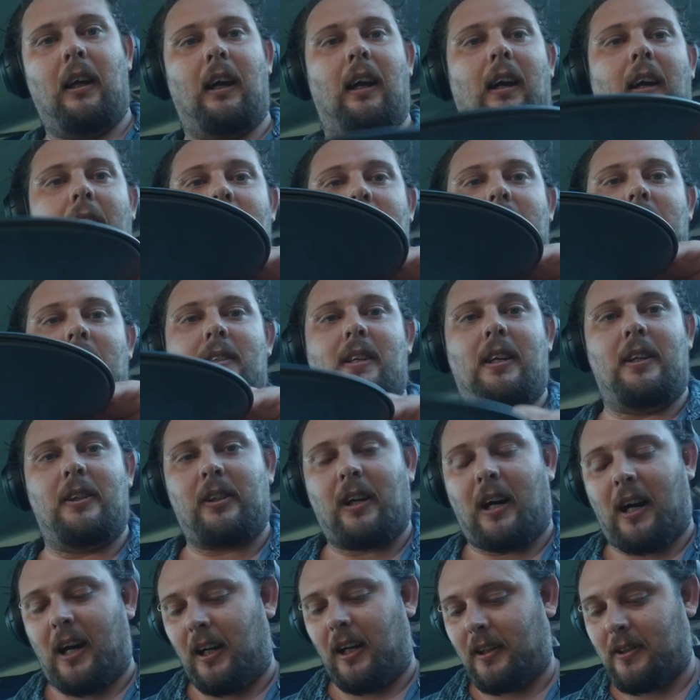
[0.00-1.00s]
And trusty
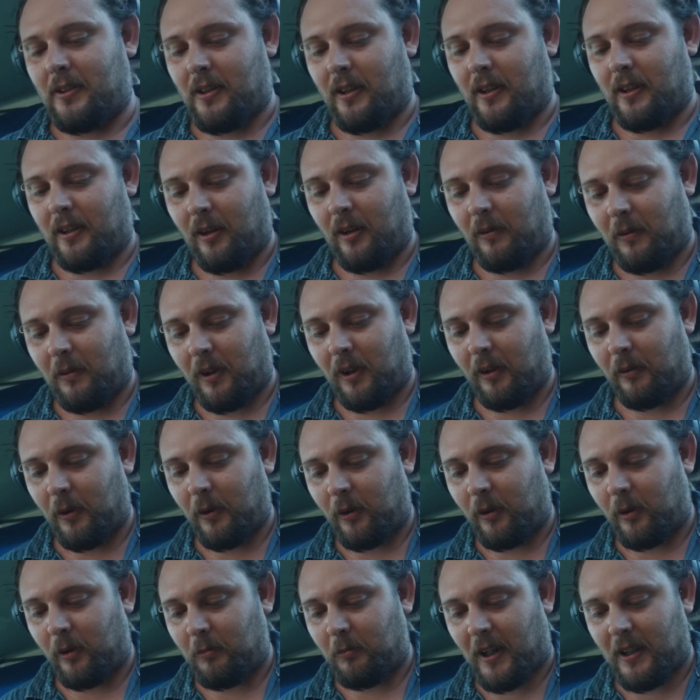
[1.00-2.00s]
tray because I don't want to
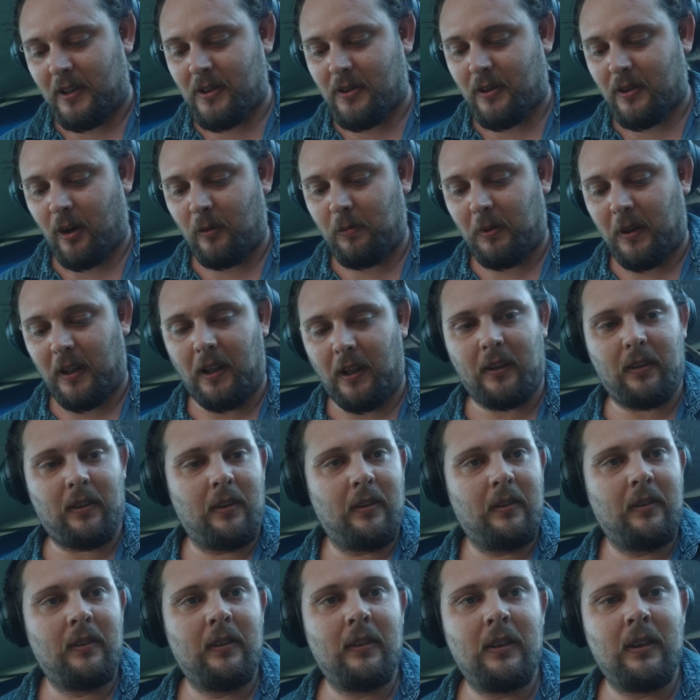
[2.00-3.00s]
ruin my Snow Peak
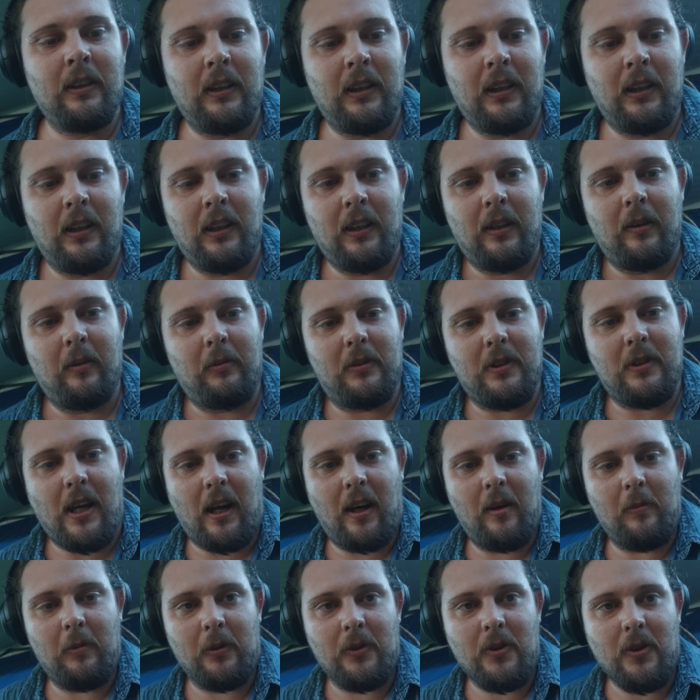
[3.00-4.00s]

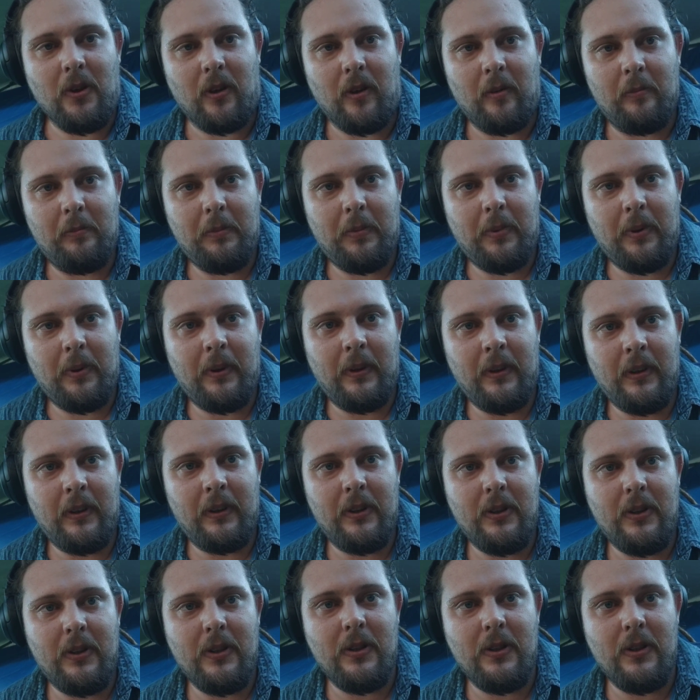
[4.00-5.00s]
tabletop.
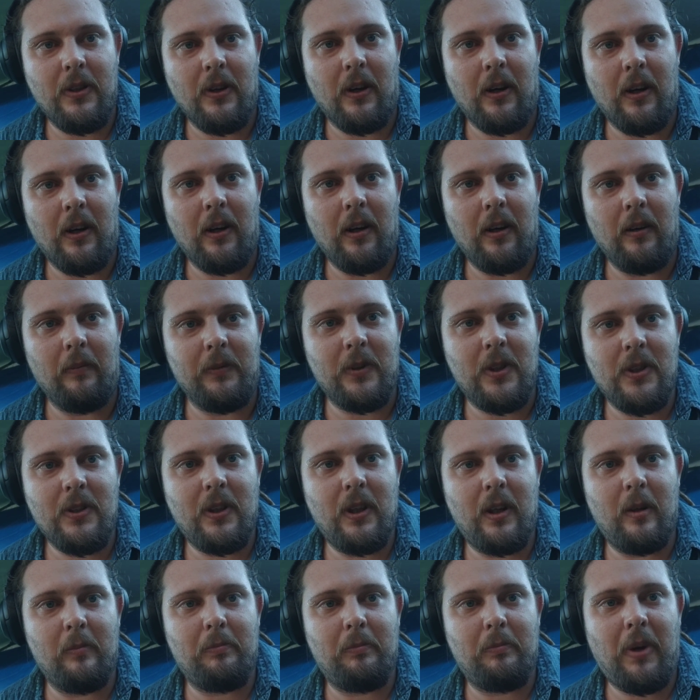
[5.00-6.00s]
So I'm
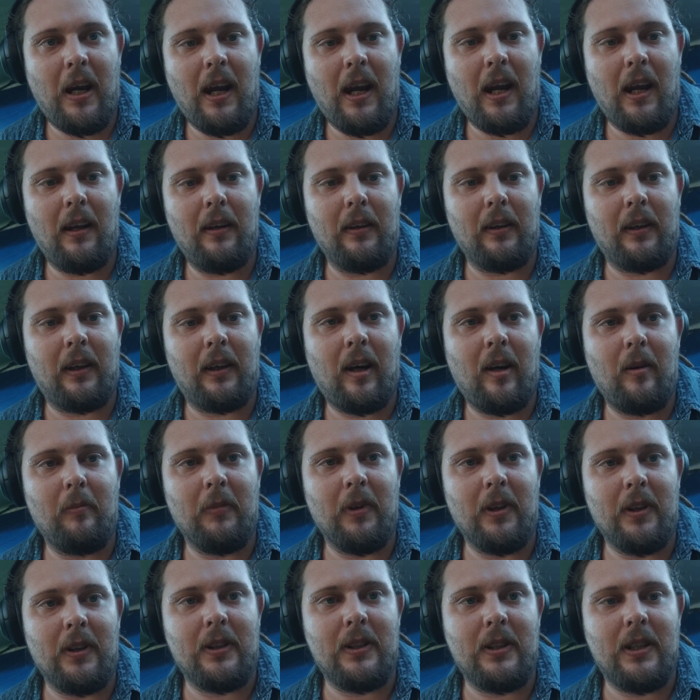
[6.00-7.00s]
just going to pan the
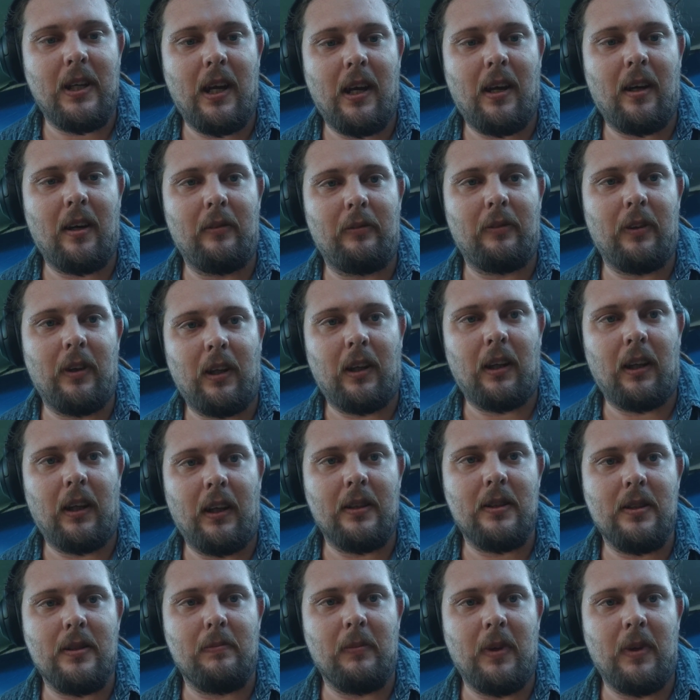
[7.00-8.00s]
camera down if it
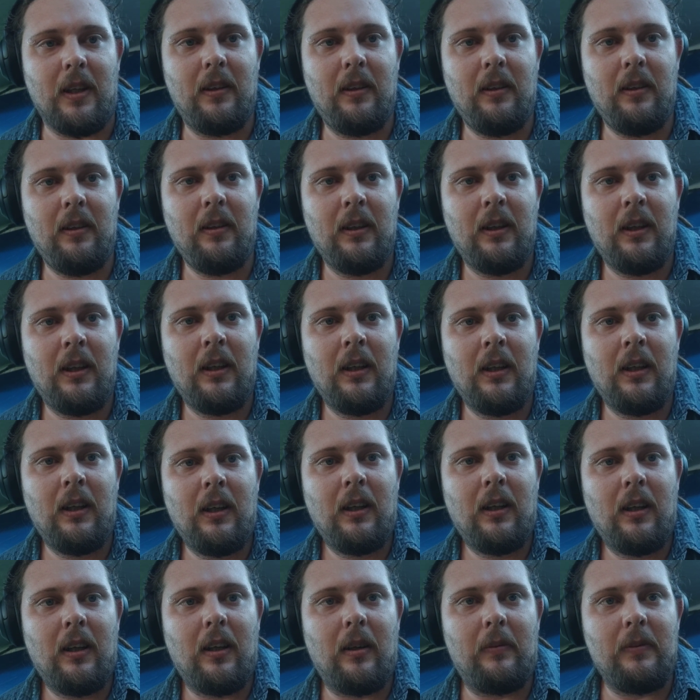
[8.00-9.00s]
lets me.
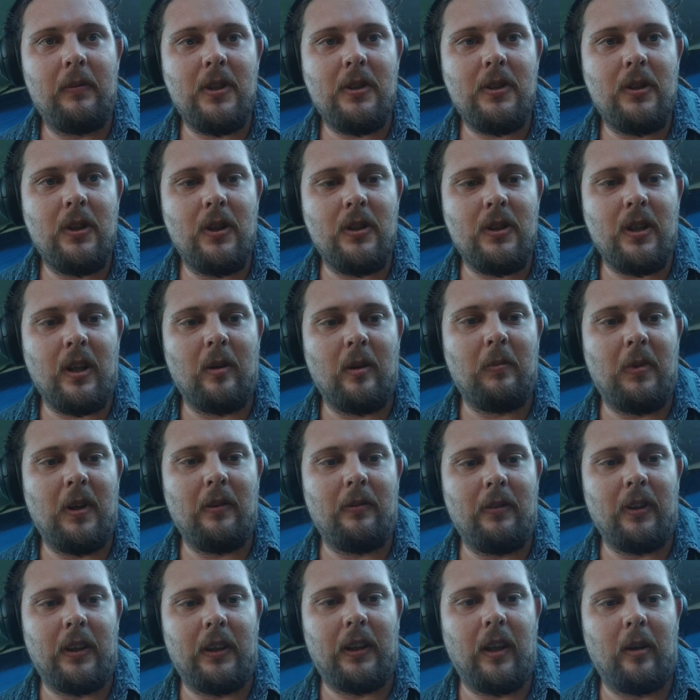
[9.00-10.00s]
I'm just using a
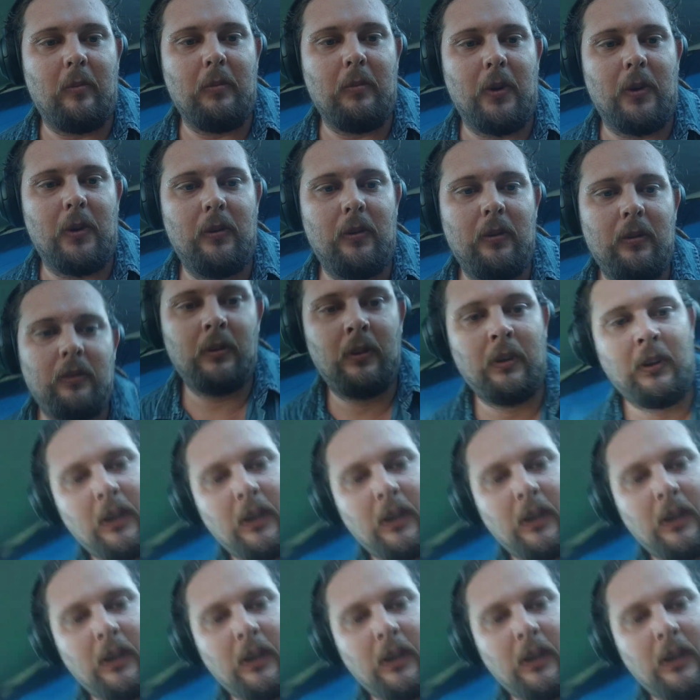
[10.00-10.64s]
bit of a gimbal.